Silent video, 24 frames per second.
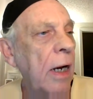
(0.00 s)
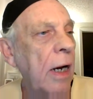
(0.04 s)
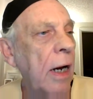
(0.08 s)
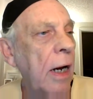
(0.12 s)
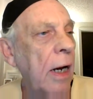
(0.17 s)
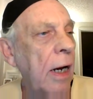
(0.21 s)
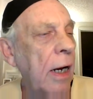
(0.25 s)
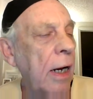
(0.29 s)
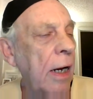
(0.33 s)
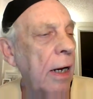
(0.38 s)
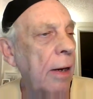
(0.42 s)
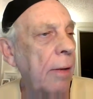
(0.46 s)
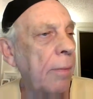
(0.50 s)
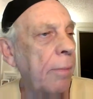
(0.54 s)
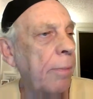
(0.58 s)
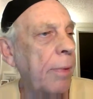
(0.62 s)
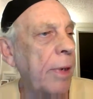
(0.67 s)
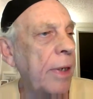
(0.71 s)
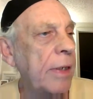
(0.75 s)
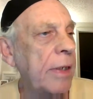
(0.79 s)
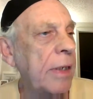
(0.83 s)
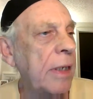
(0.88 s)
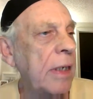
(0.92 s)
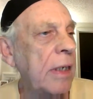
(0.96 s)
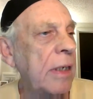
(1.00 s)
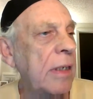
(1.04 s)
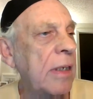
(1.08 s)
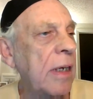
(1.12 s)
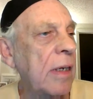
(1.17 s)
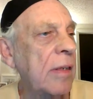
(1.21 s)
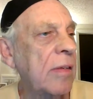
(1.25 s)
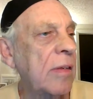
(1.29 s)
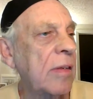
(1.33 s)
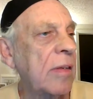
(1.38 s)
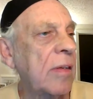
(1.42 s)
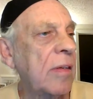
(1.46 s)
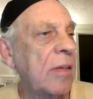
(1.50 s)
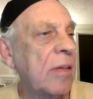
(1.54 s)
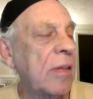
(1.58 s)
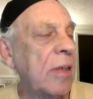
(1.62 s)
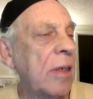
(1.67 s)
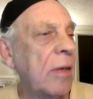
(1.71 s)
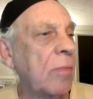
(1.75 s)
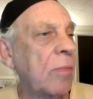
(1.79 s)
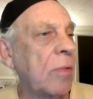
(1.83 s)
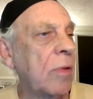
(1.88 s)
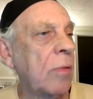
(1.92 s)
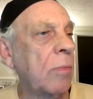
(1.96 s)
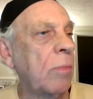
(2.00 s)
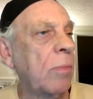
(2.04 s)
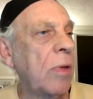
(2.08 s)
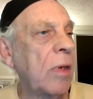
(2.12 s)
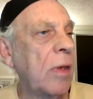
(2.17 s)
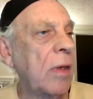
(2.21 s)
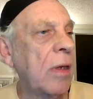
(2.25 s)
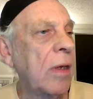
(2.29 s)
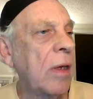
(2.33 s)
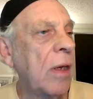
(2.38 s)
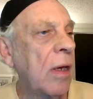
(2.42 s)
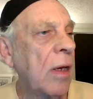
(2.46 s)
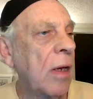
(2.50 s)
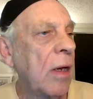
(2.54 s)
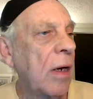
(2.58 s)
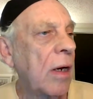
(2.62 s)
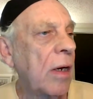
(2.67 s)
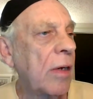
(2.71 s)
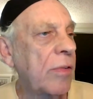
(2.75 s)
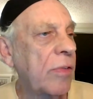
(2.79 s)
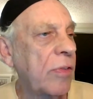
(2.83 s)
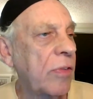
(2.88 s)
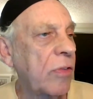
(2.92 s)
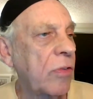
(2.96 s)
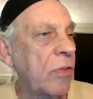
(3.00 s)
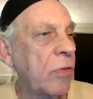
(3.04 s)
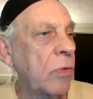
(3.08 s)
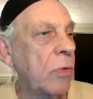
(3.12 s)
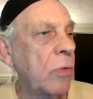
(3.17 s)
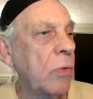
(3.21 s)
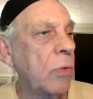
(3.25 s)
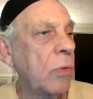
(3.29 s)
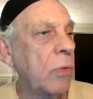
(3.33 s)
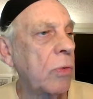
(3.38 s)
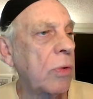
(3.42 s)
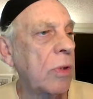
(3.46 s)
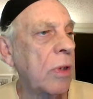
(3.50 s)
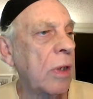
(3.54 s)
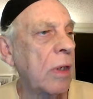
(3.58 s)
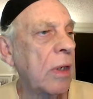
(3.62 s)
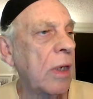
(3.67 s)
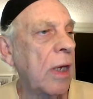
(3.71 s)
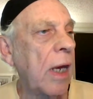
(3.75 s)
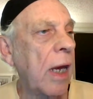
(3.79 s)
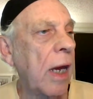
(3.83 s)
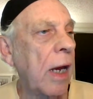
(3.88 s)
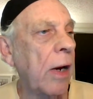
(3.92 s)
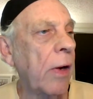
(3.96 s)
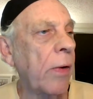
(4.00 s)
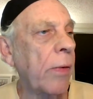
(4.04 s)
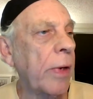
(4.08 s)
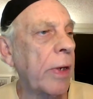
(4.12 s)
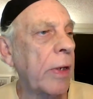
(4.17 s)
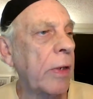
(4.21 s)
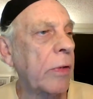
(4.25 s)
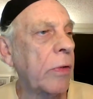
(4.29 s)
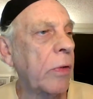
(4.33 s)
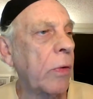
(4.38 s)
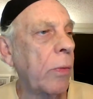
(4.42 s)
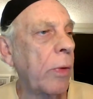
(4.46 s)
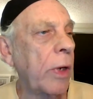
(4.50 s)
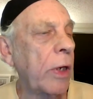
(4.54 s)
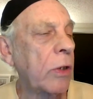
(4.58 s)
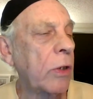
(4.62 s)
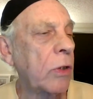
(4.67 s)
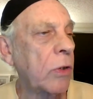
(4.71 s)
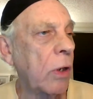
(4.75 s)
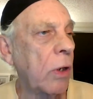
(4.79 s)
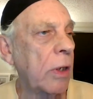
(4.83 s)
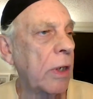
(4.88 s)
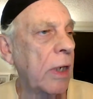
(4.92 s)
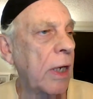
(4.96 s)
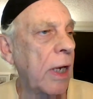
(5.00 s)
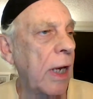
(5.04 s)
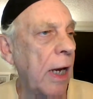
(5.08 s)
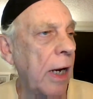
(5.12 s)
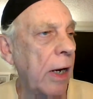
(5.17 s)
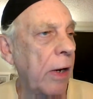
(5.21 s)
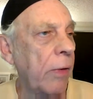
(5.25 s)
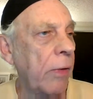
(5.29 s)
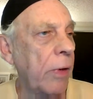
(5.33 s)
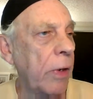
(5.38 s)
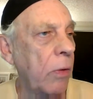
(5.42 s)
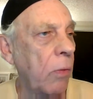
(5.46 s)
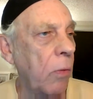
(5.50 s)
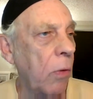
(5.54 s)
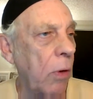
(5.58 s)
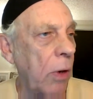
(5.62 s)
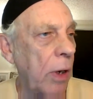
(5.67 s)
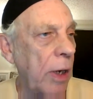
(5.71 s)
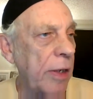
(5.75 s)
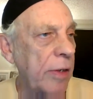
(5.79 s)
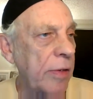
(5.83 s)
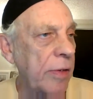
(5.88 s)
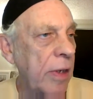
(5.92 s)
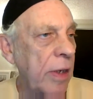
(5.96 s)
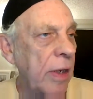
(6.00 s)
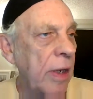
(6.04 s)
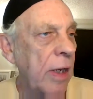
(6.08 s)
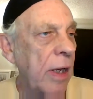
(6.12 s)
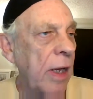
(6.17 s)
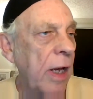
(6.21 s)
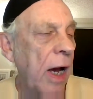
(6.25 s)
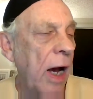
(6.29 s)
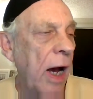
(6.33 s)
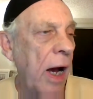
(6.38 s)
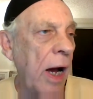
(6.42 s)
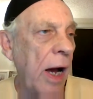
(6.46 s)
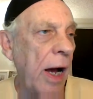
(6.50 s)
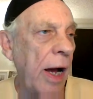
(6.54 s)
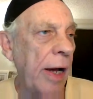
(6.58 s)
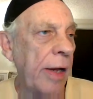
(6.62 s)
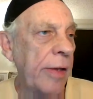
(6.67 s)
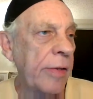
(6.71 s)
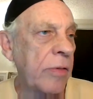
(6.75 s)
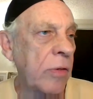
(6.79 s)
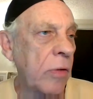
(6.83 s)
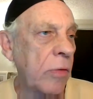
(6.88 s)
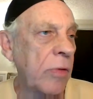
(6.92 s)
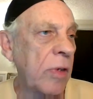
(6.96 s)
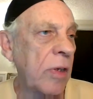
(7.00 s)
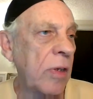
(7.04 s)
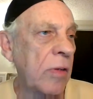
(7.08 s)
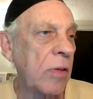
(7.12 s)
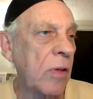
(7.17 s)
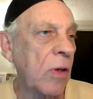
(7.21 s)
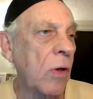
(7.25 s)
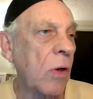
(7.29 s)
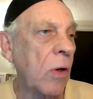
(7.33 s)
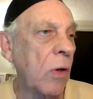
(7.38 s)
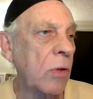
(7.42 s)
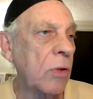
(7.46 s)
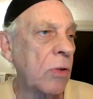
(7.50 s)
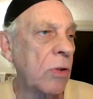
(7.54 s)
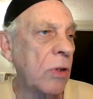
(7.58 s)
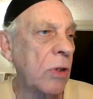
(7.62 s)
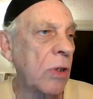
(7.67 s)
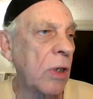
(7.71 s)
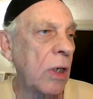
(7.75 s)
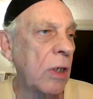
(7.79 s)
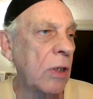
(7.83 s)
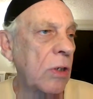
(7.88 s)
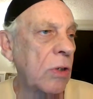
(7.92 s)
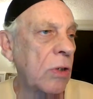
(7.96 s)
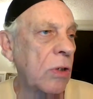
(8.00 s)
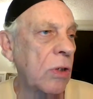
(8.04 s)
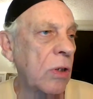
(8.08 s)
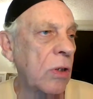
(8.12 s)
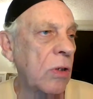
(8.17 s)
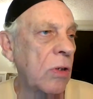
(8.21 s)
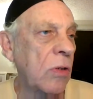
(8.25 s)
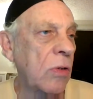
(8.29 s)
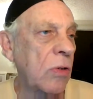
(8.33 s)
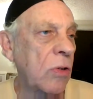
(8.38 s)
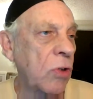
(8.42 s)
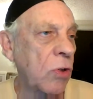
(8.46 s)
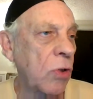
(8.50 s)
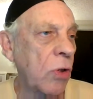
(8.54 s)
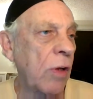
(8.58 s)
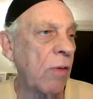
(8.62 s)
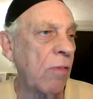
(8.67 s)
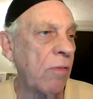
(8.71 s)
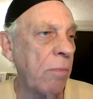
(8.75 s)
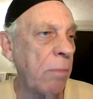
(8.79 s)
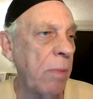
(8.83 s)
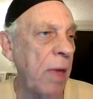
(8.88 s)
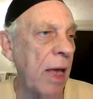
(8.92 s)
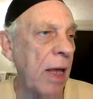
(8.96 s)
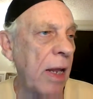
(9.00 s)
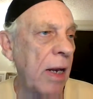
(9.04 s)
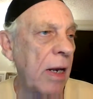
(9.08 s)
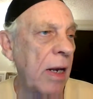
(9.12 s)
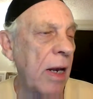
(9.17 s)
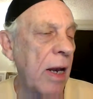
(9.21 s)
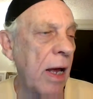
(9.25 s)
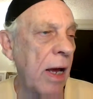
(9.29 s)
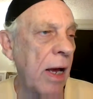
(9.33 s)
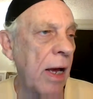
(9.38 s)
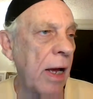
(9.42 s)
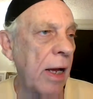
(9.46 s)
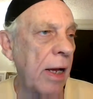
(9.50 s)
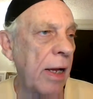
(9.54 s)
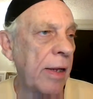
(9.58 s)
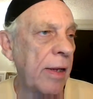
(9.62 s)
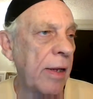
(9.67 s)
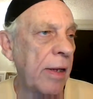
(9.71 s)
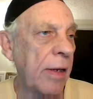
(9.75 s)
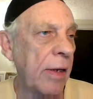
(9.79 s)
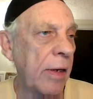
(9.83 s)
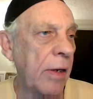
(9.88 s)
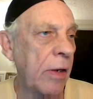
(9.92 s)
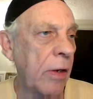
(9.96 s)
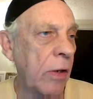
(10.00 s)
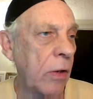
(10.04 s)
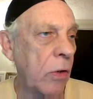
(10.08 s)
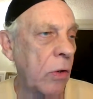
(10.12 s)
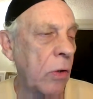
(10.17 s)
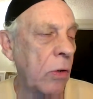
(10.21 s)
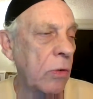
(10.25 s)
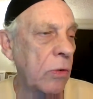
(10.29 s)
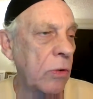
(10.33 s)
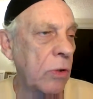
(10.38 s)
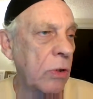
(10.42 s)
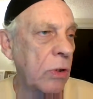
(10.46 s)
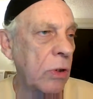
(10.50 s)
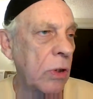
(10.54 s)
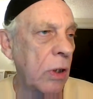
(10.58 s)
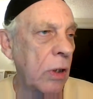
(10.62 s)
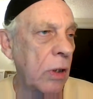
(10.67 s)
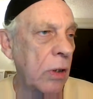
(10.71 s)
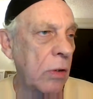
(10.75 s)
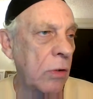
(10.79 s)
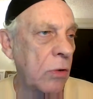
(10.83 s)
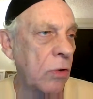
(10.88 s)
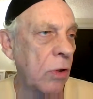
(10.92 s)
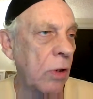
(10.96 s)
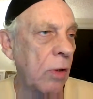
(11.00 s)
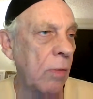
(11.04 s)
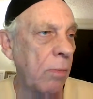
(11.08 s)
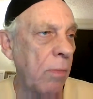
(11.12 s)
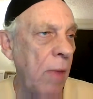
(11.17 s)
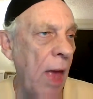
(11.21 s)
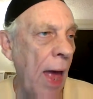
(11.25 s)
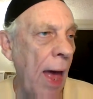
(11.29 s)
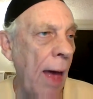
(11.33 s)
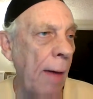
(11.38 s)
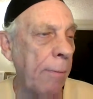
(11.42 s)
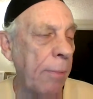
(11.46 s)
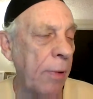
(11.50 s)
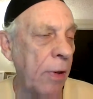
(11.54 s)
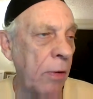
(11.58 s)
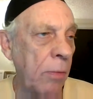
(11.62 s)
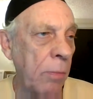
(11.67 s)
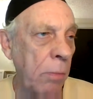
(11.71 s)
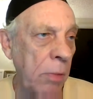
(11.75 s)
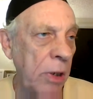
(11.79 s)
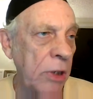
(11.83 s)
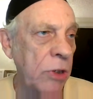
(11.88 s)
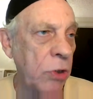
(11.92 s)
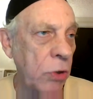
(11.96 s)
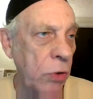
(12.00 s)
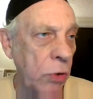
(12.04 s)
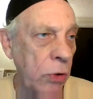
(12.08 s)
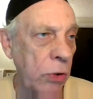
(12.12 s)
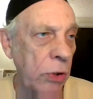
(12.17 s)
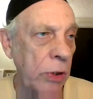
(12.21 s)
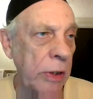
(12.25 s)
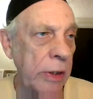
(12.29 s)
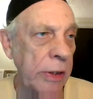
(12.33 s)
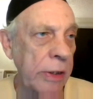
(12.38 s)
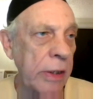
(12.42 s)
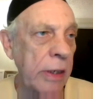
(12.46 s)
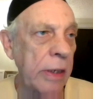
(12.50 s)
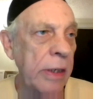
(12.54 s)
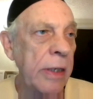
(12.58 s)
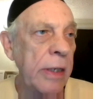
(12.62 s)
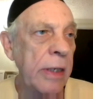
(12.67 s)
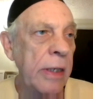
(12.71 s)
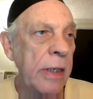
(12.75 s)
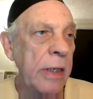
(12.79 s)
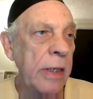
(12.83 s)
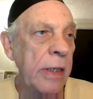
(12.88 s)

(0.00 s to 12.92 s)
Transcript: uh, but he doesn't seem to be astute and caring the way John Kerry was. Uh, so these negotiations should have been uh, negoti- should have happened much earlier,